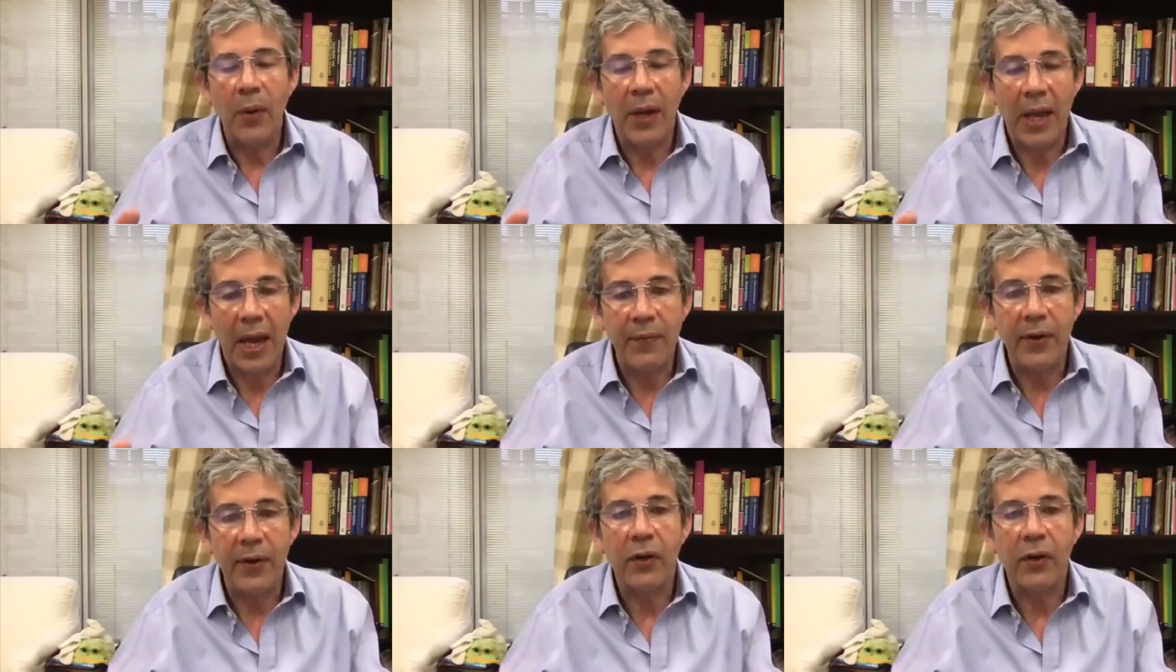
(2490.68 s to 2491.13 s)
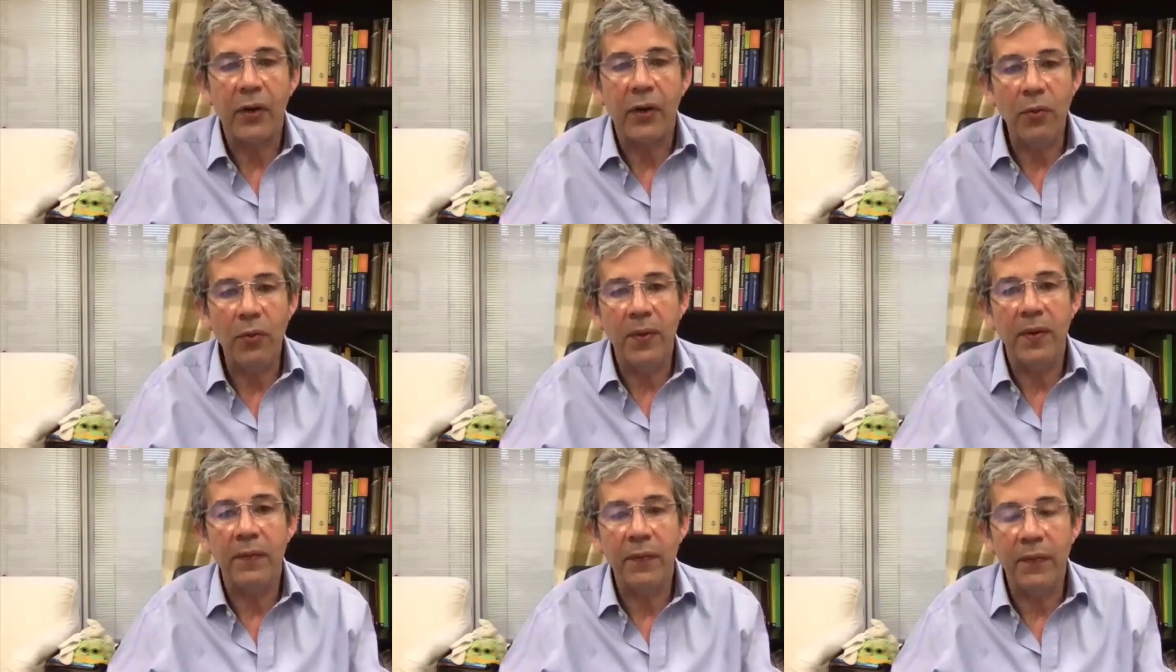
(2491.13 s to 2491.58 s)
We have a
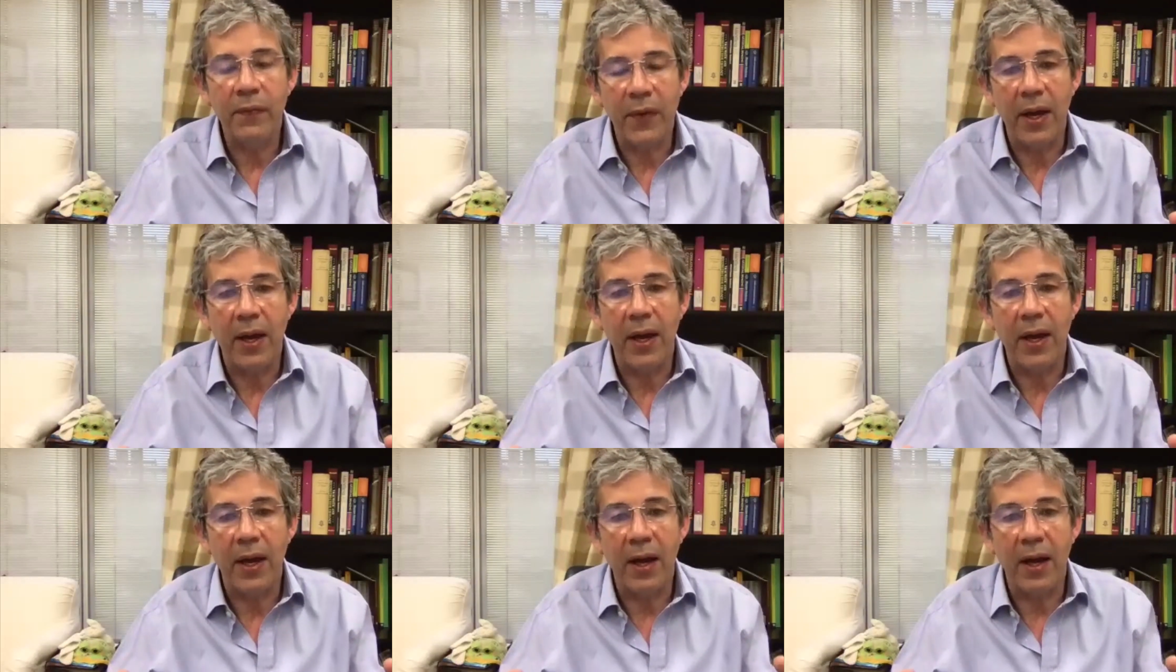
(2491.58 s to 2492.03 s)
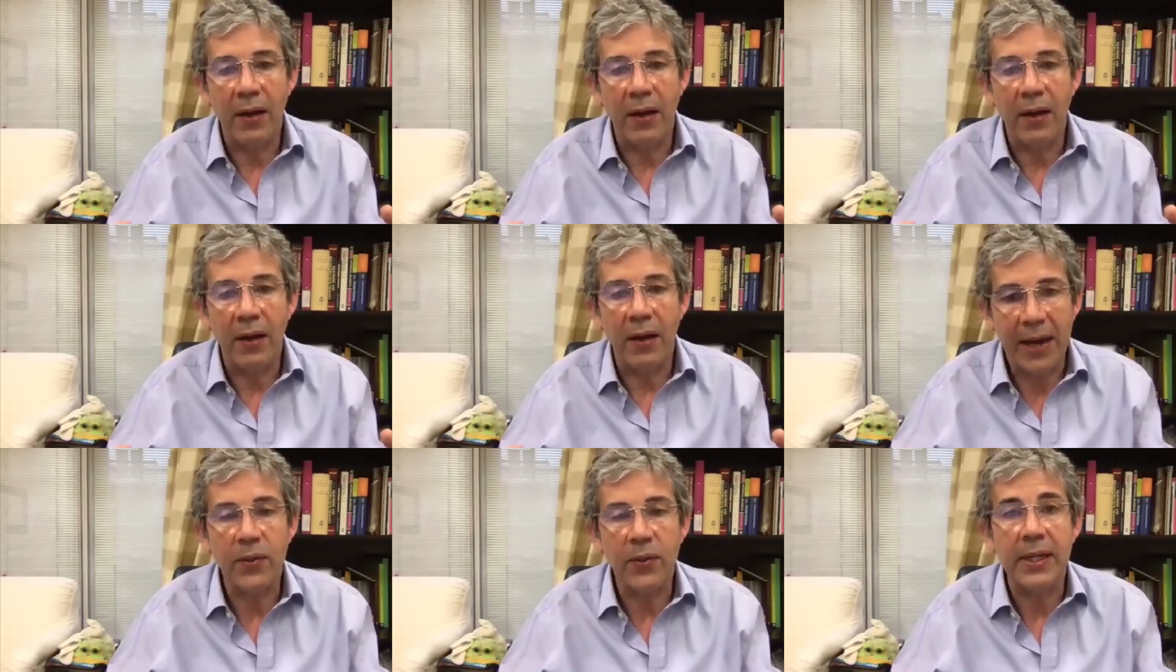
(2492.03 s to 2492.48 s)
group of a
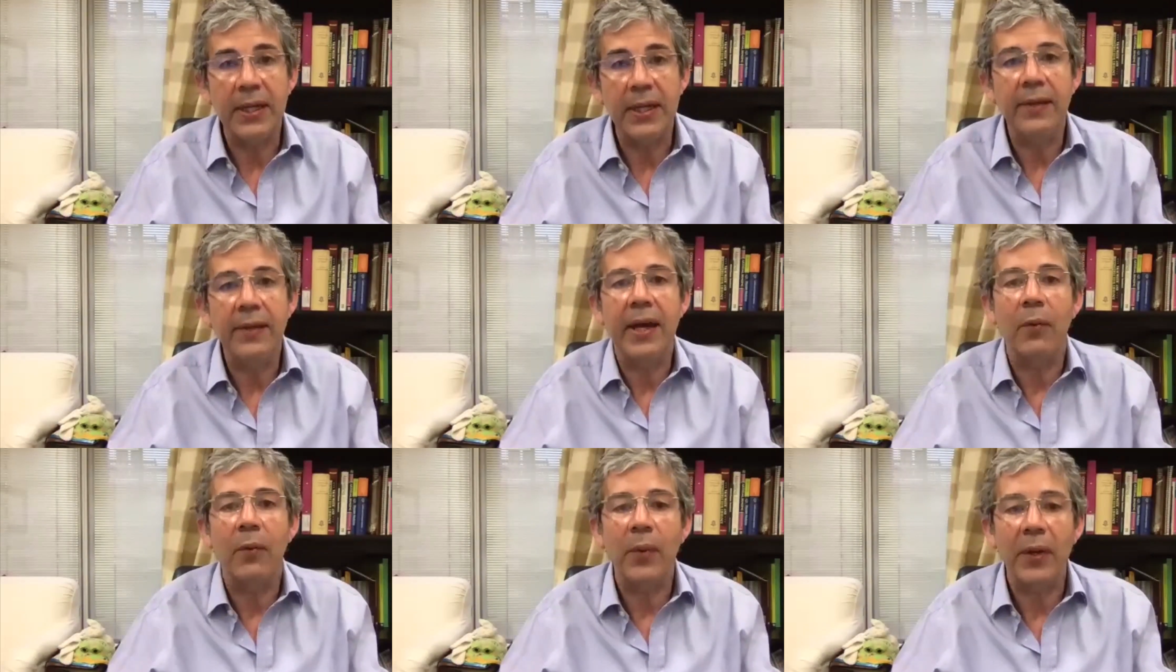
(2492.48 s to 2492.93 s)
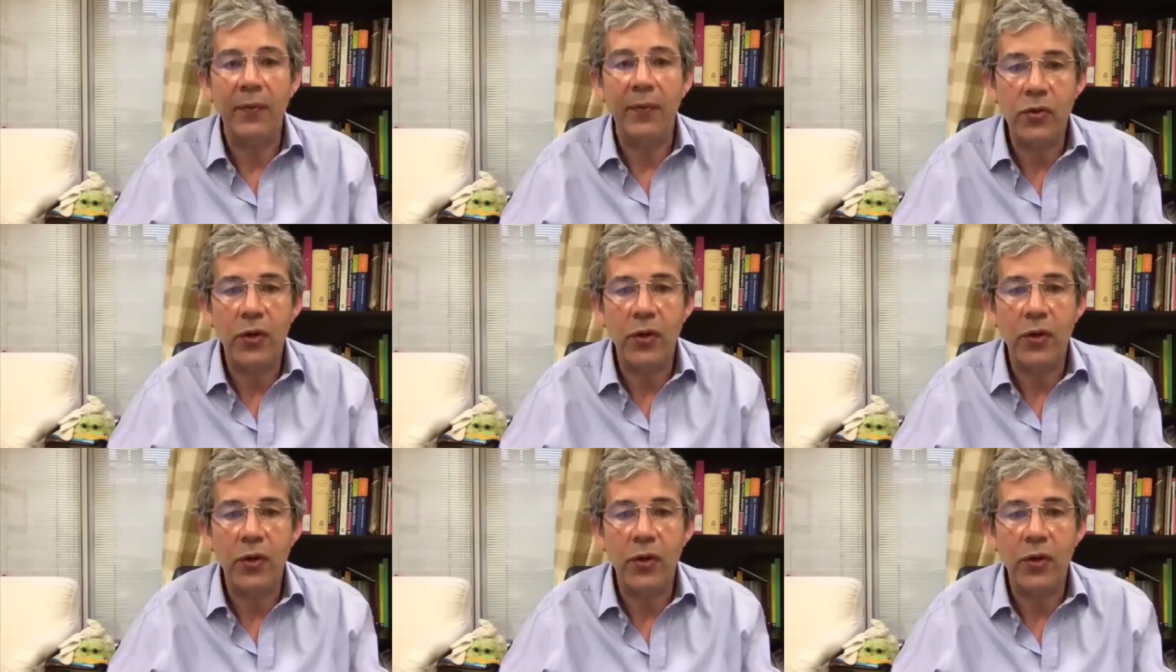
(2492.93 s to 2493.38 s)
faculty that we've
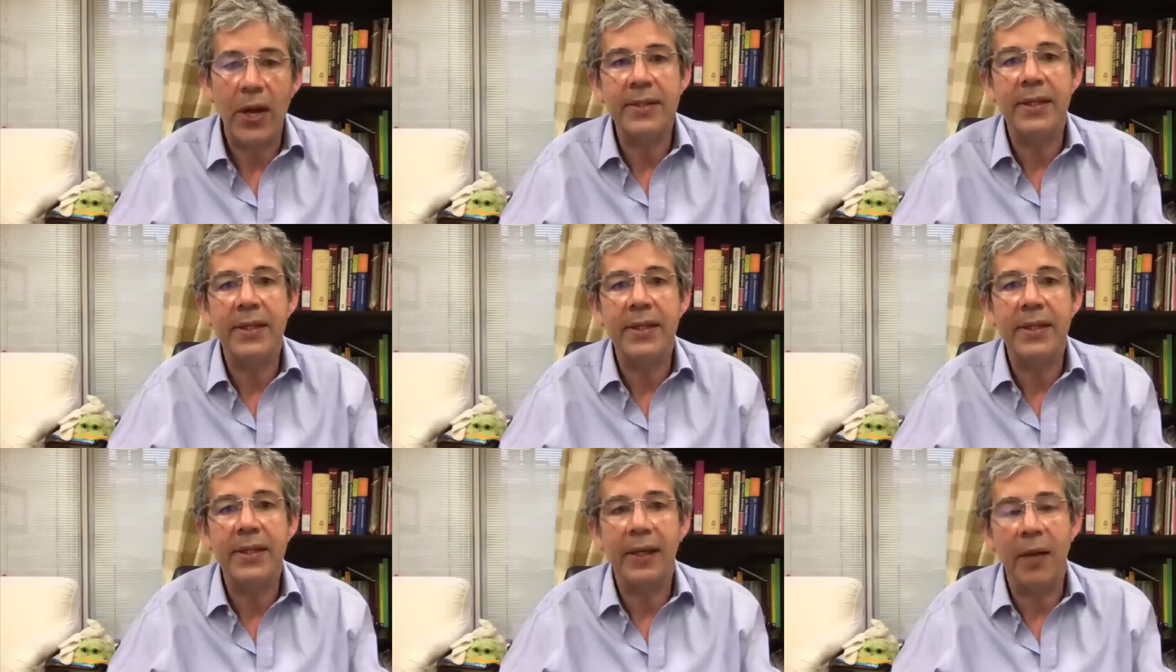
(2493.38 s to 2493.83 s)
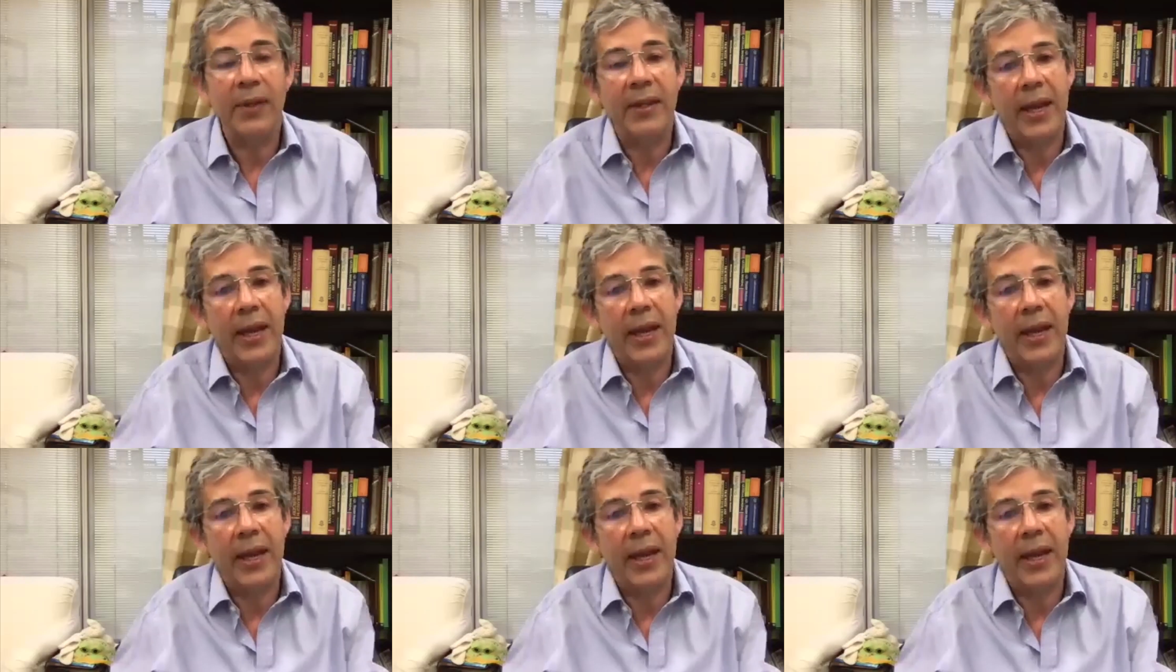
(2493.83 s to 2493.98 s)
trained to come,